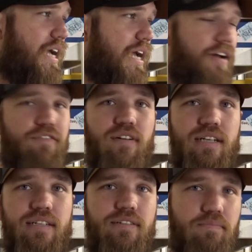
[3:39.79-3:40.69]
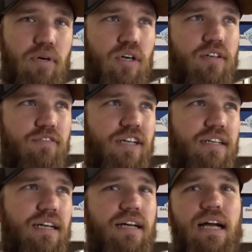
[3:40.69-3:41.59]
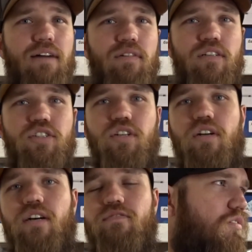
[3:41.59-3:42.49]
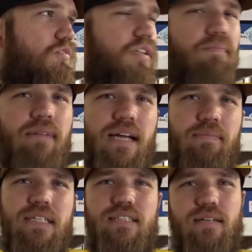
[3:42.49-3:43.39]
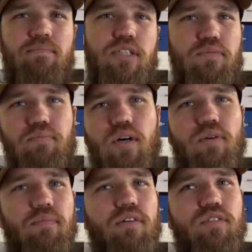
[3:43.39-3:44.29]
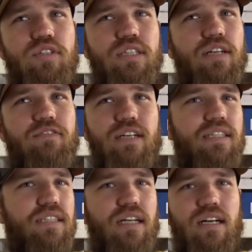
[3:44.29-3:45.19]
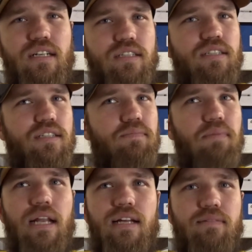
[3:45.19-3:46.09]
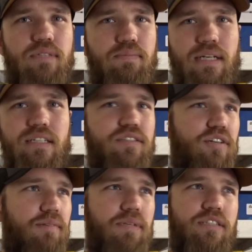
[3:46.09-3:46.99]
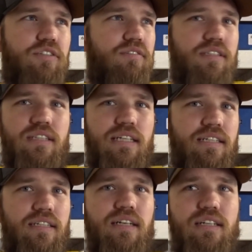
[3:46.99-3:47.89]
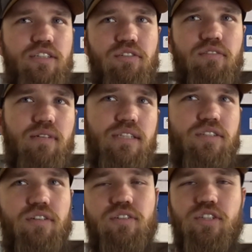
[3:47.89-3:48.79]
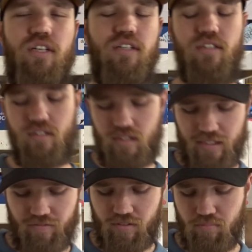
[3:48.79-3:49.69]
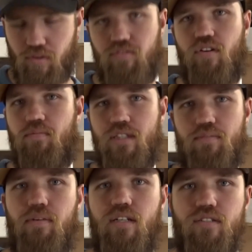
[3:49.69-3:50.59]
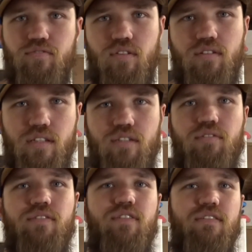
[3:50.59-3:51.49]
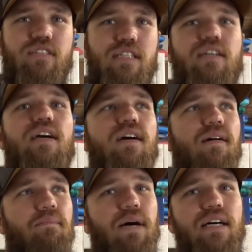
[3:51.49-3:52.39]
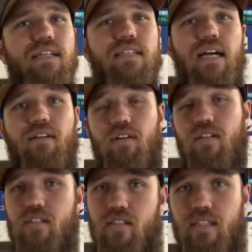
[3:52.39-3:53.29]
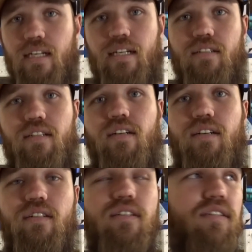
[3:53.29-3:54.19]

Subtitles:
every part of it. I want to start off with maybe some small motor stuff, exhaust, plenum spacer. I've been doing research on different performance mods for a 350, but I want to take out the